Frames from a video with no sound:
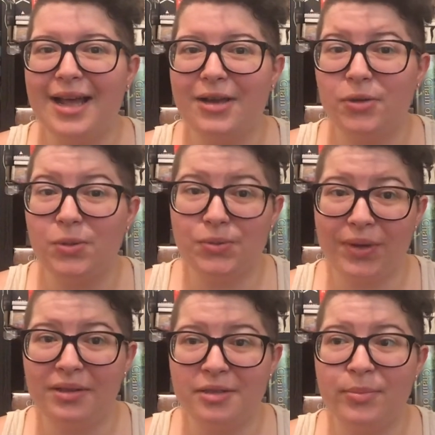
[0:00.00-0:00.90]
who's
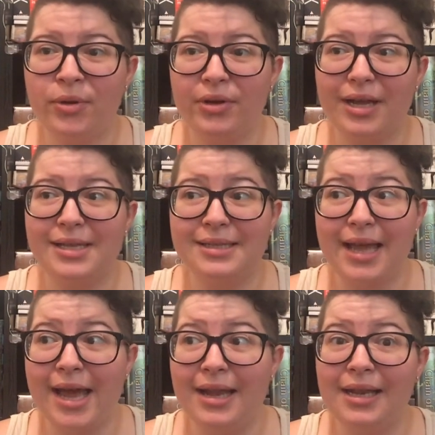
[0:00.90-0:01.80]
read this book has
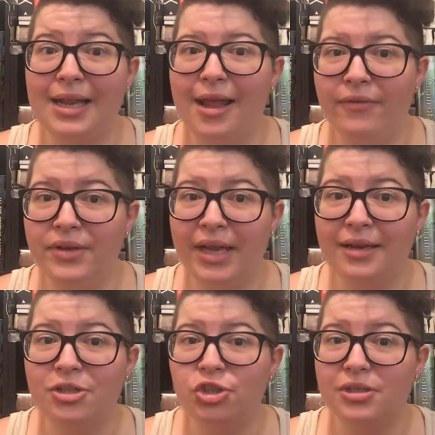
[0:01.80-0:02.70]
loved
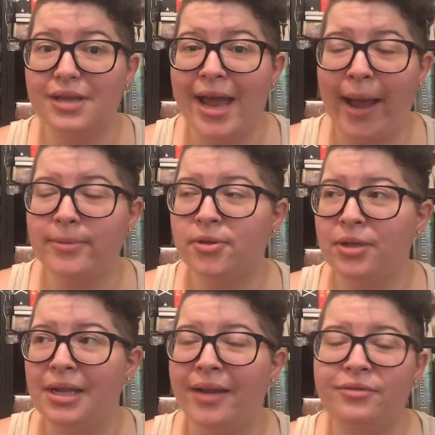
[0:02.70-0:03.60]
it, just
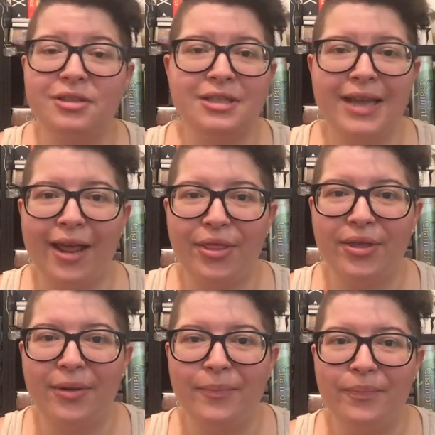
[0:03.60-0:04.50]
absolutely loved it to death.
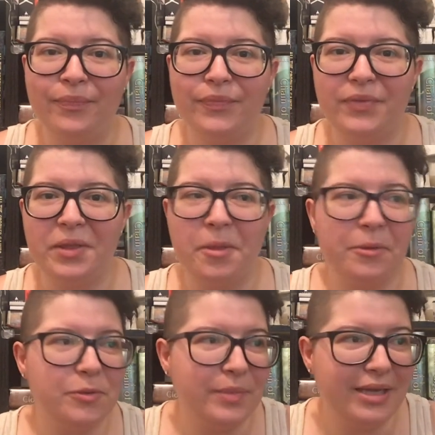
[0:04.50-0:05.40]
And then
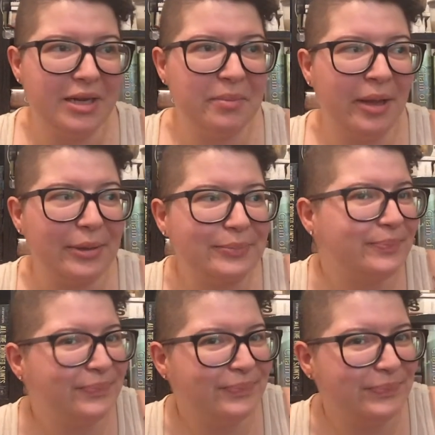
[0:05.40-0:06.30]
there's me, and I'm like,
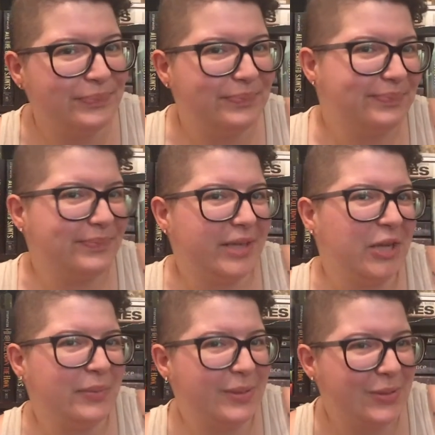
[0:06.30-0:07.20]

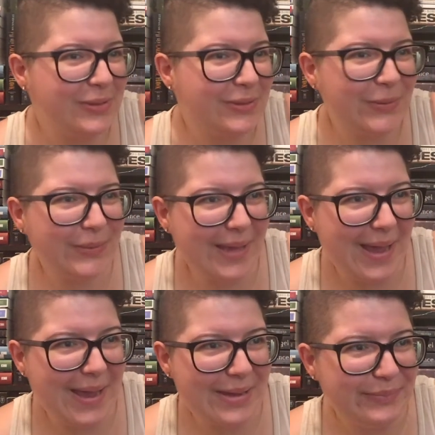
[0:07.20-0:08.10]
it was just
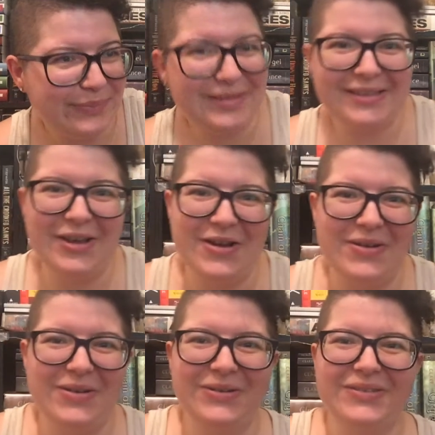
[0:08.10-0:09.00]
okay.
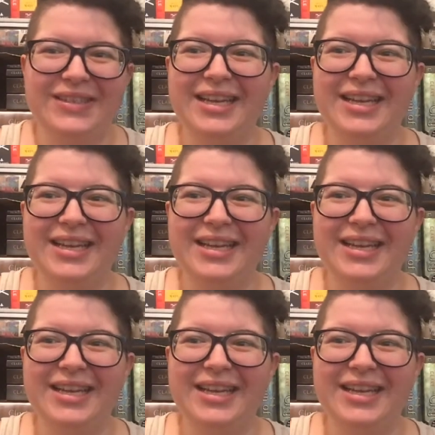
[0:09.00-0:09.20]
So